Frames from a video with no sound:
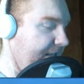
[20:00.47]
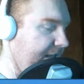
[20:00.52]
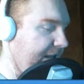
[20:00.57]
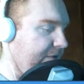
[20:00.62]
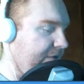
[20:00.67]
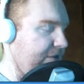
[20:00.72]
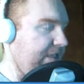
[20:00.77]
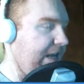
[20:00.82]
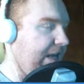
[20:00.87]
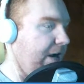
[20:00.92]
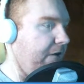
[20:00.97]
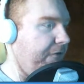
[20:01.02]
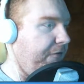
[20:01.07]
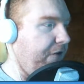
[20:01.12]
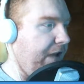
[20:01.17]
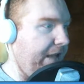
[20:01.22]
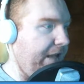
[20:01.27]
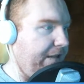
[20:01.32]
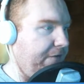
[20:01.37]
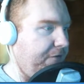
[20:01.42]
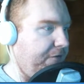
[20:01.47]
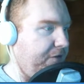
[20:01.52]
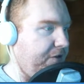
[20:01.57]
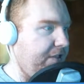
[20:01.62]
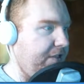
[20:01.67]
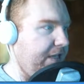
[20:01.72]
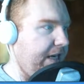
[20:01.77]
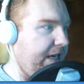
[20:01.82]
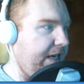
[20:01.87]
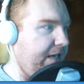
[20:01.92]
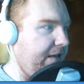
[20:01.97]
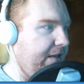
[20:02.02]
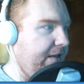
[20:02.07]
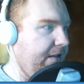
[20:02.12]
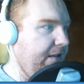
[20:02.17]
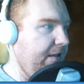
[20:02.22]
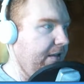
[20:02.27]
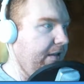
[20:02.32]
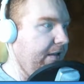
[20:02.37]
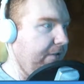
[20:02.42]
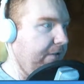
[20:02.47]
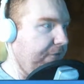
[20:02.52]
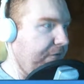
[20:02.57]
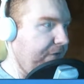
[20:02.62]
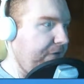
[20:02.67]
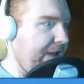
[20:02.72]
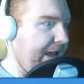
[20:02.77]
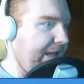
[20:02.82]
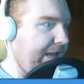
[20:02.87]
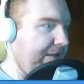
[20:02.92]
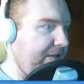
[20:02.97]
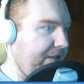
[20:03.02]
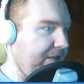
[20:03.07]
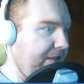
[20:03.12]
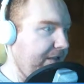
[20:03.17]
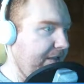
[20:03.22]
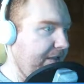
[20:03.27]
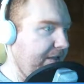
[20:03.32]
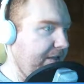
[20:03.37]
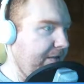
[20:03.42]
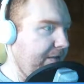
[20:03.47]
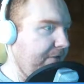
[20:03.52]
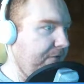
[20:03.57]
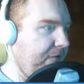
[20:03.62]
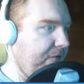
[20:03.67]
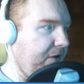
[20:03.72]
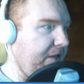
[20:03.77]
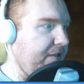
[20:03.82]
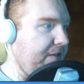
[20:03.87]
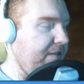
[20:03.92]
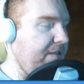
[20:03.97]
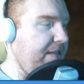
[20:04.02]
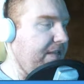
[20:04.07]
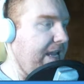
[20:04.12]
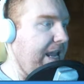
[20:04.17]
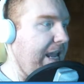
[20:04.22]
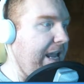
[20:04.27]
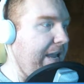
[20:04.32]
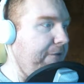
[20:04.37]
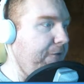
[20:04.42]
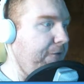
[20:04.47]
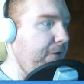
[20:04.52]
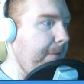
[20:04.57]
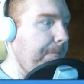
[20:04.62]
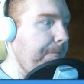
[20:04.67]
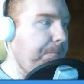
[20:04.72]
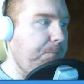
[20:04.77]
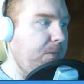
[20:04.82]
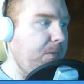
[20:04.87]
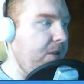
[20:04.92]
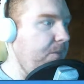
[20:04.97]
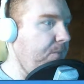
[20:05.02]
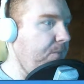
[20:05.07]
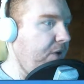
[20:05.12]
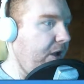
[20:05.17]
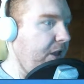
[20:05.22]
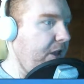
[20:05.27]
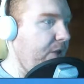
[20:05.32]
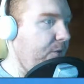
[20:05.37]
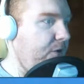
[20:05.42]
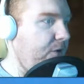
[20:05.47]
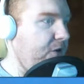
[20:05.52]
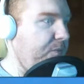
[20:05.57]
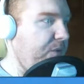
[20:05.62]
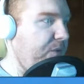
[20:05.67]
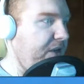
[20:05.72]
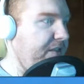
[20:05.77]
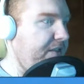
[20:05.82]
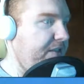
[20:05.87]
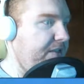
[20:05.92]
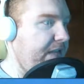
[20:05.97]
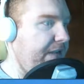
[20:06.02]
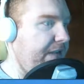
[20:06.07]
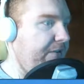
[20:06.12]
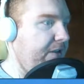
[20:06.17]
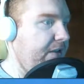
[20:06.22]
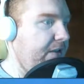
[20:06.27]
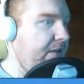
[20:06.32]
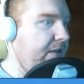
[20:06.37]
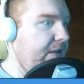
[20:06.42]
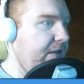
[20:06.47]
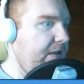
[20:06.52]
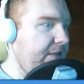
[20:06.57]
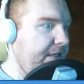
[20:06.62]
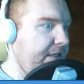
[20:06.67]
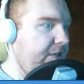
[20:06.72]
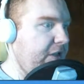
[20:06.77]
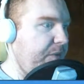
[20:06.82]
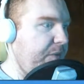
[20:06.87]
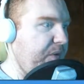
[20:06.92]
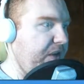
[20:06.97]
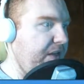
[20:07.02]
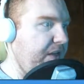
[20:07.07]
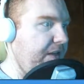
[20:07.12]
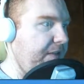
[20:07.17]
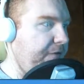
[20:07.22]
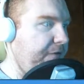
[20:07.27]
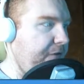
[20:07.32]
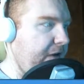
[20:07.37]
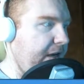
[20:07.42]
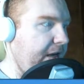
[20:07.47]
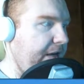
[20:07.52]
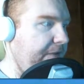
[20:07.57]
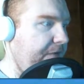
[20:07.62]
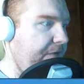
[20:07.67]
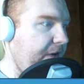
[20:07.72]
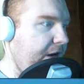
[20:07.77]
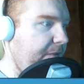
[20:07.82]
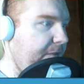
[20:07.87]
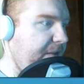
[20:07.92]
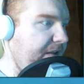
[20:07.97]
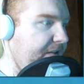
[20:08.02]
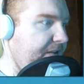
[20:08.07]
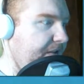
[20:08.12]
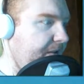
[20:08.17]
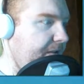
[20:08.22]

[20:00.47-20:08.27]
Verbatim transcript: That was terrifying there for a second. In fact, save. Probably the worst place to save. Is he clipping into the fucking environment?